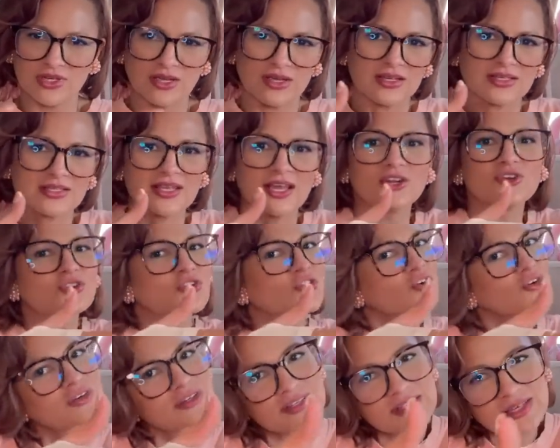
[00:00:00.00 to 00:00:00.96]
because then you're going
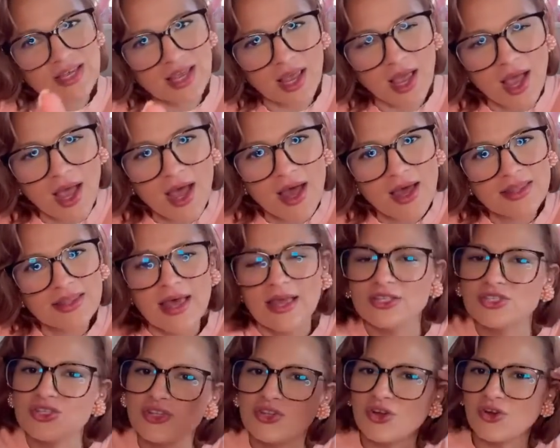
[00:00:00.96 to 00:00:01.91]
to see that
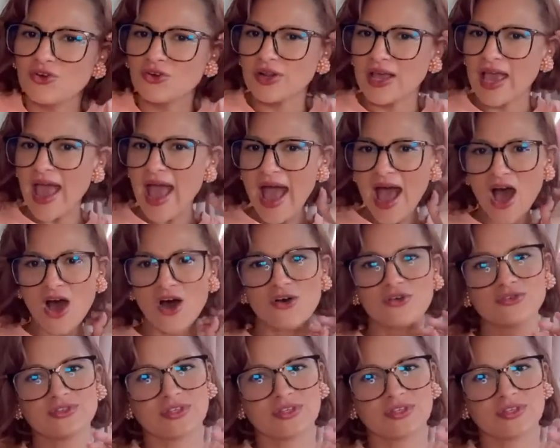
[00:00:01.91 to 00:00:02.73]
dirty house,